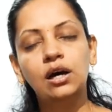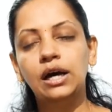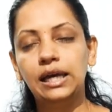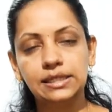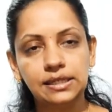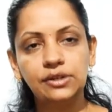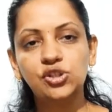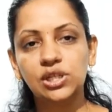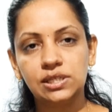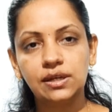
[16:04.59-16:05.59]
X-ray
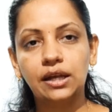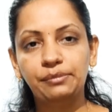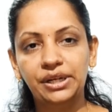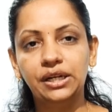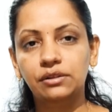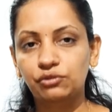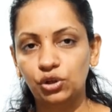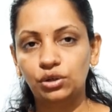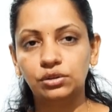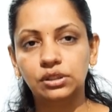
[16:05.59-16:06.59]
chest can be done
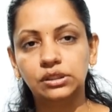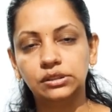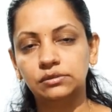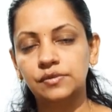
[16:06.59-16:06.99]
for